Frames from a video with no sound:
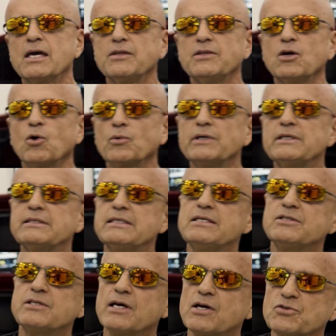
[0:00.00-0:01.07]
The only
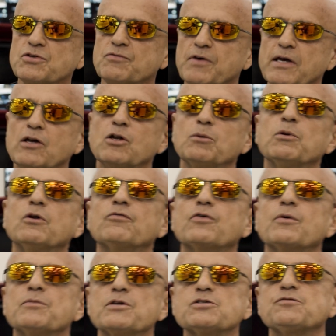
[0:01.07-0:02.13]
details available
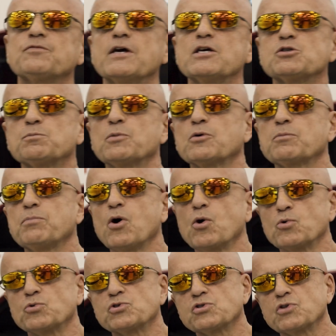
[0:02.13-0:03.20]
from this Facebook
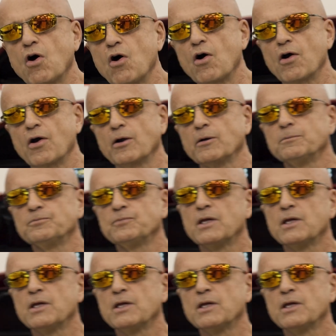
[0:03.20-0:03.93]
post are: